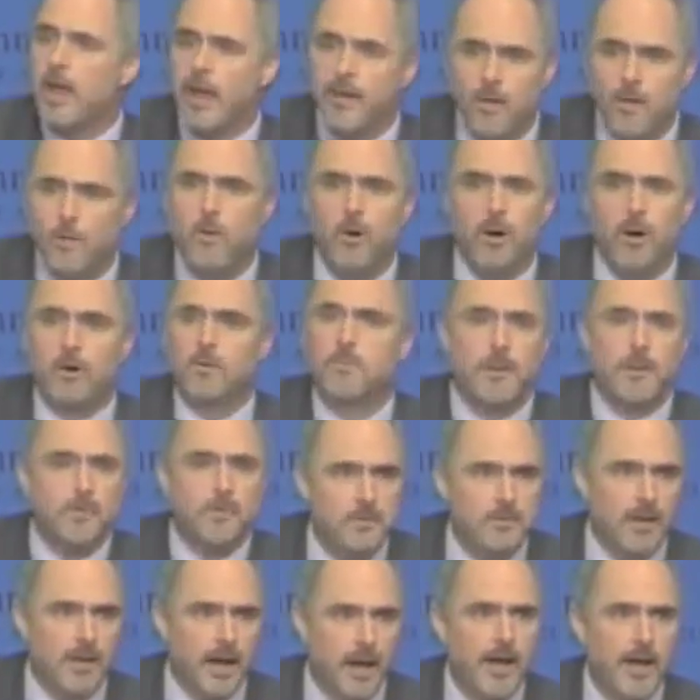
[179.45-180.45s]
and they worked.
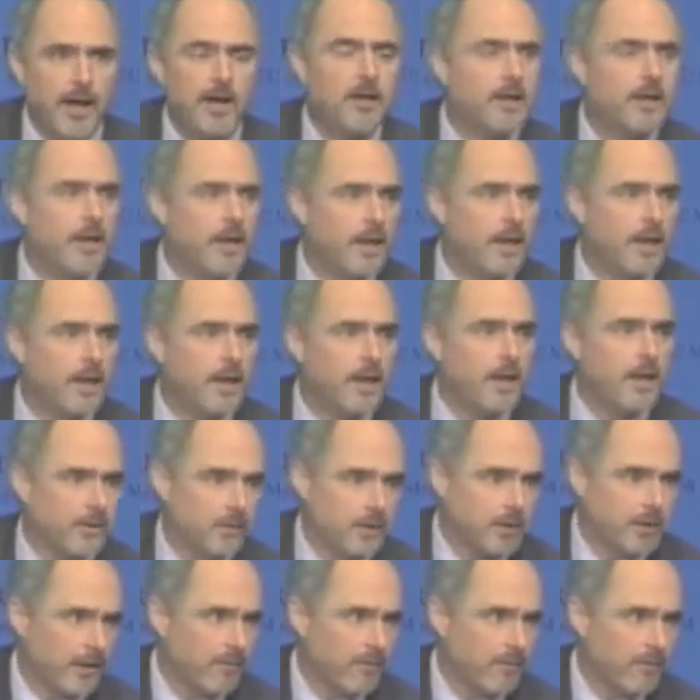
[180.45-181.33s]
People died, and it brought the